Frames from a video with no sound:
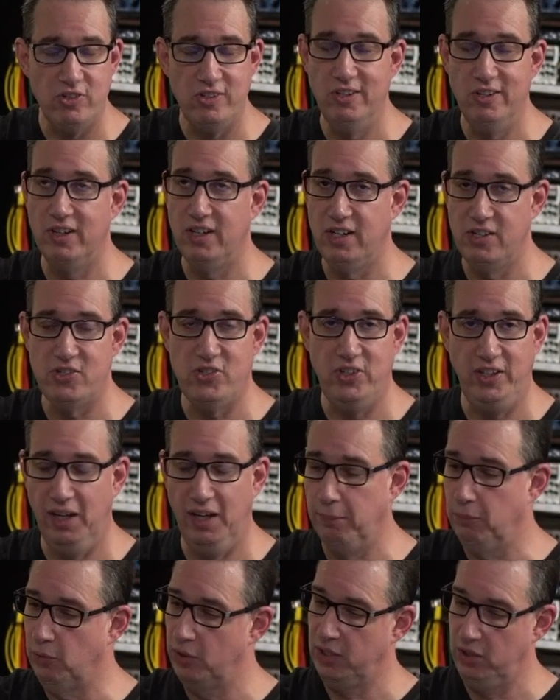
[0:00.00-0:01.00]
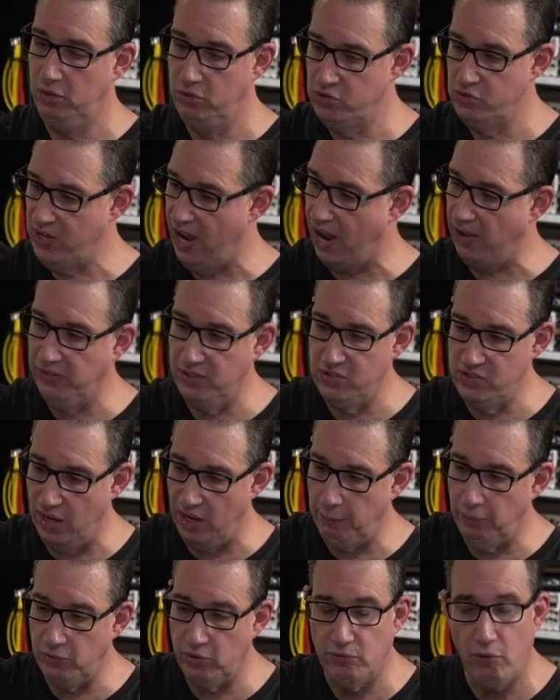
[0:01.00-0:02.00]
You're going to see them. We're going to do sound
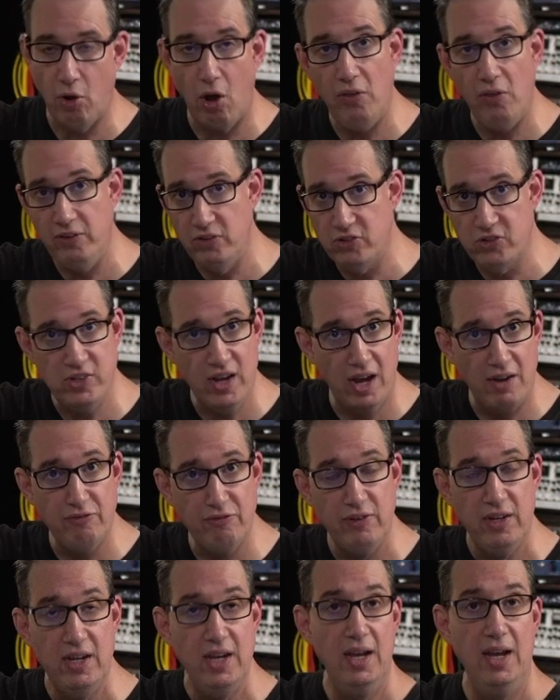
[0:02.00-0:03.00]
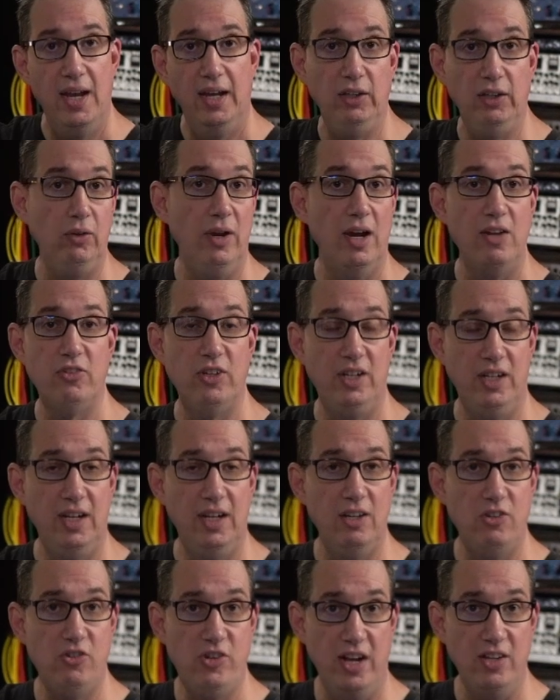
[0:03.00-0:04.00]
examples of all this stuff. and you guys are gonna get
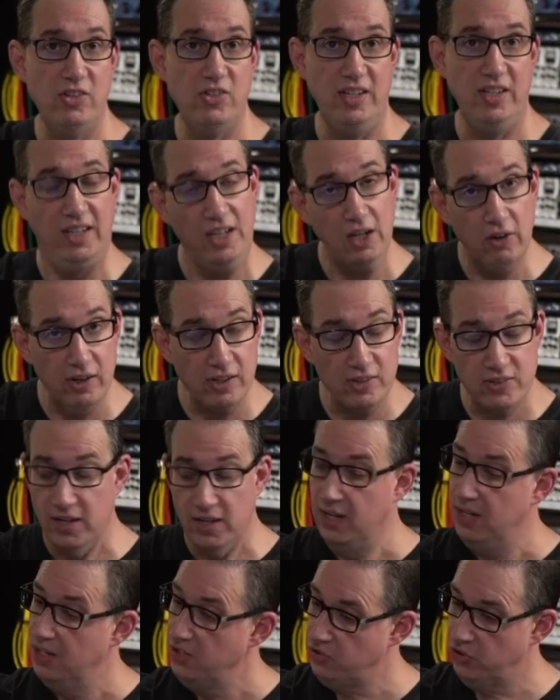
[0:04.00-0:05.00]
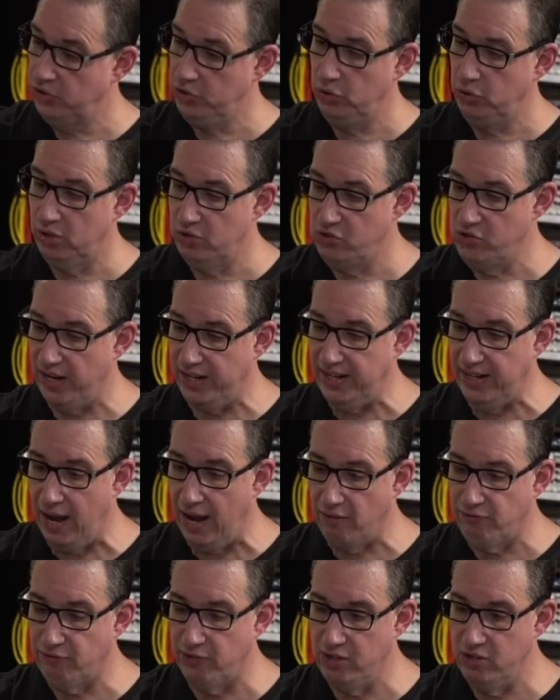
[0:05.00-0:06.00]
a chance to hear it, so you can check it
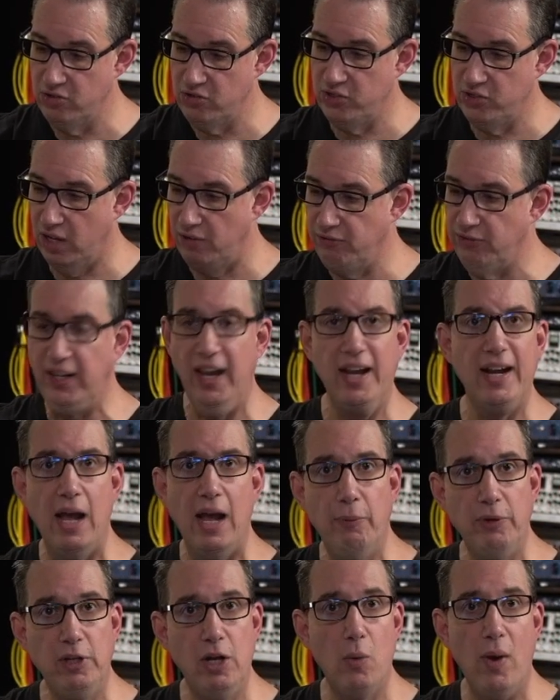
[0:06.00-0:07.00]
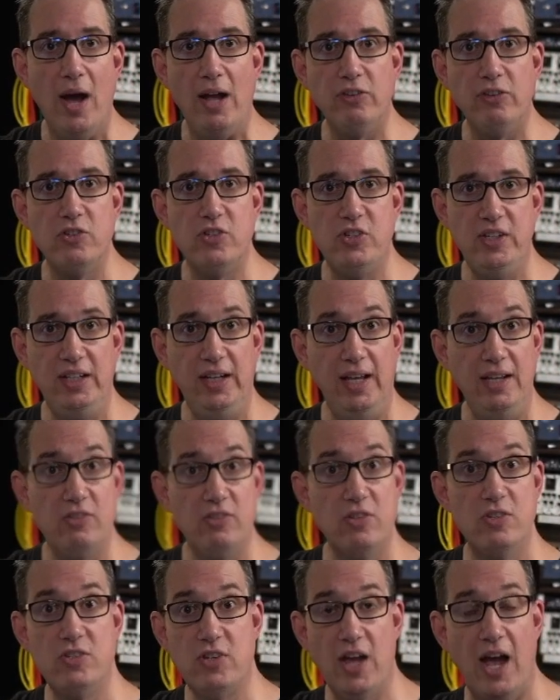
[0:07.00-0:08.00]
out for yourself. Again, I would go out to Z&H
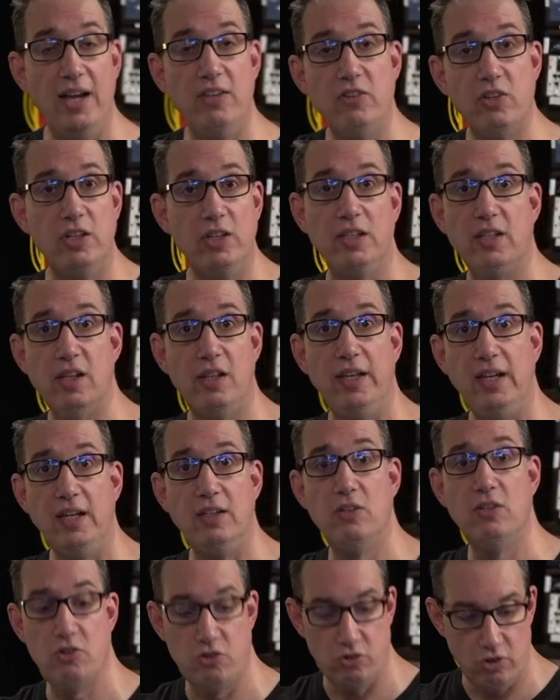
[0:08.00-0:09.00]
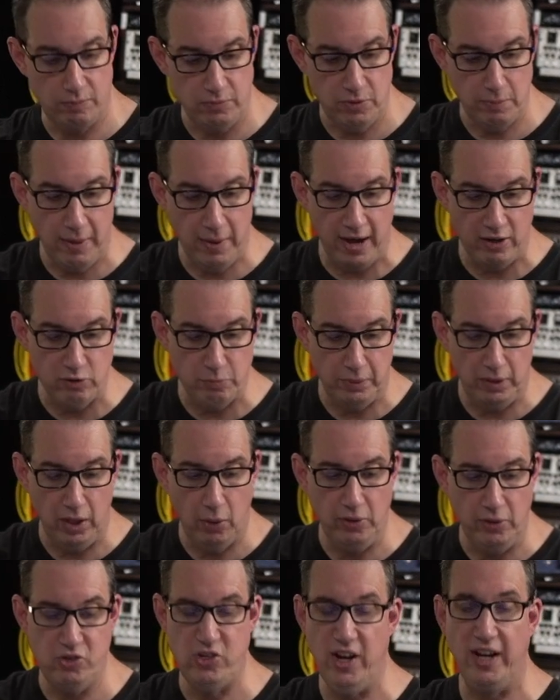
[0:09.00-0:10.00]
Designs, click the link in the description box below
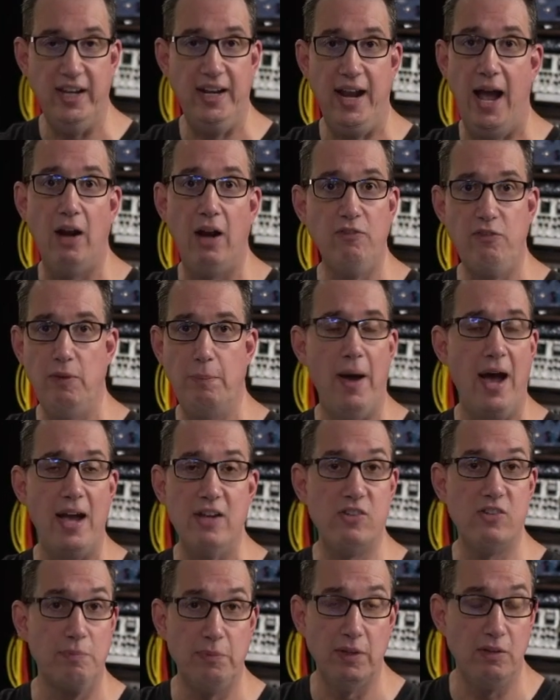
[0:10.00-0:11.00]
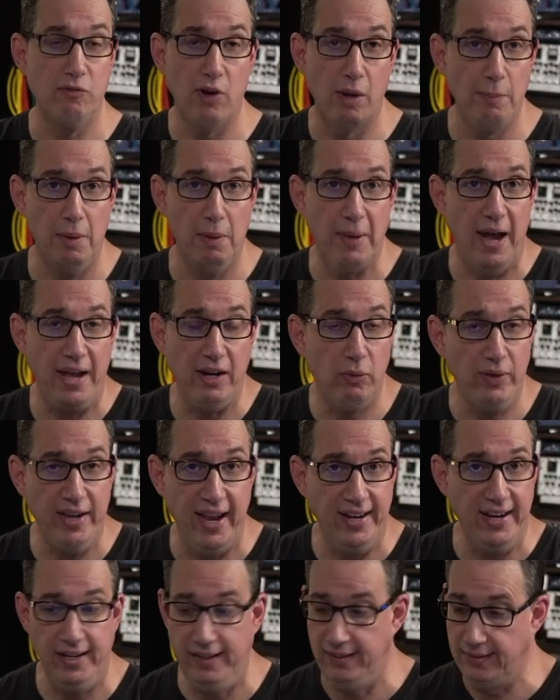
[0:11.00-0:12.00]
and check it out. If you buy something from them, I don't
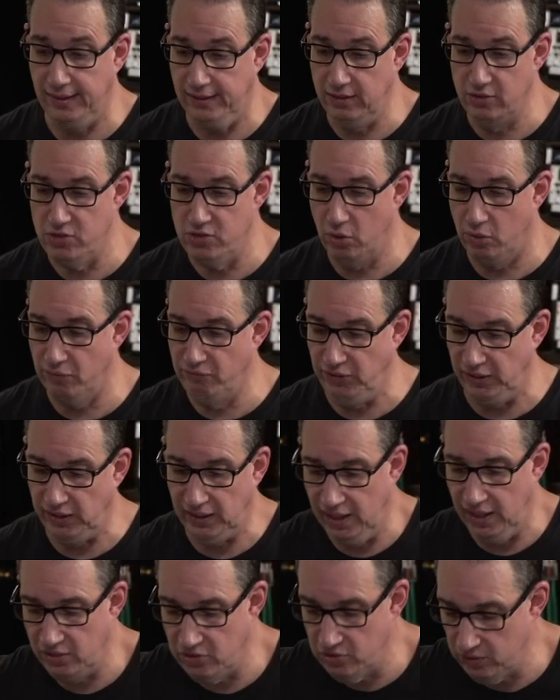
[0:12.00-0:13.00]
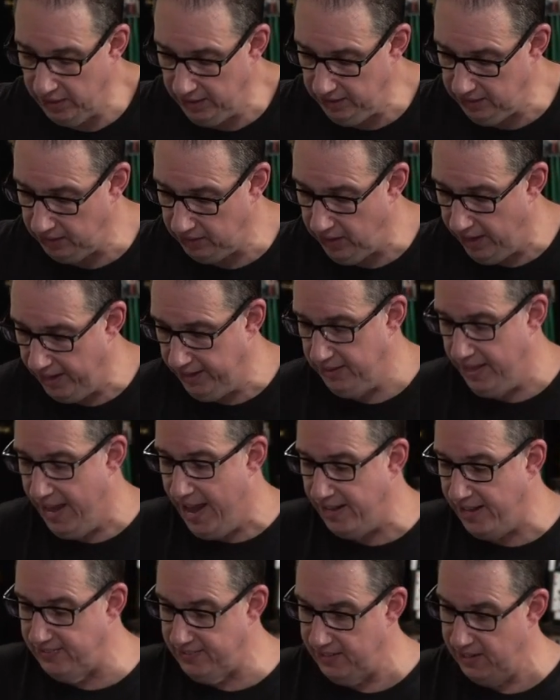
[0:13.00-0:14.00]
get anything. There's no affiliates or anything like
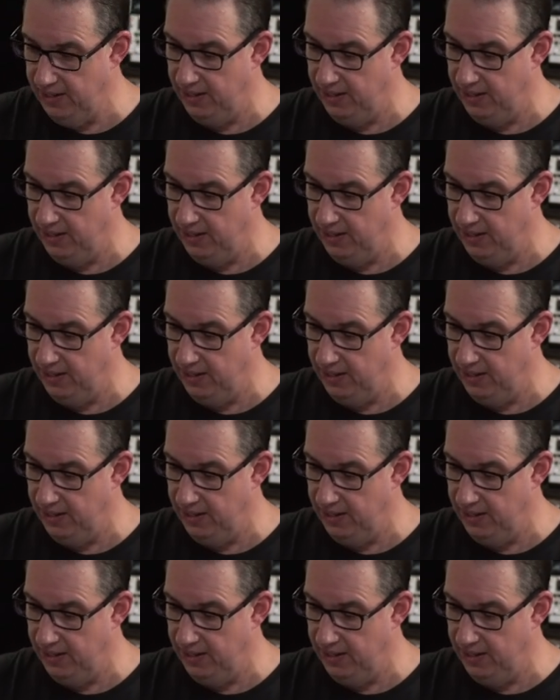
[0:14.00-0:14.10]
that.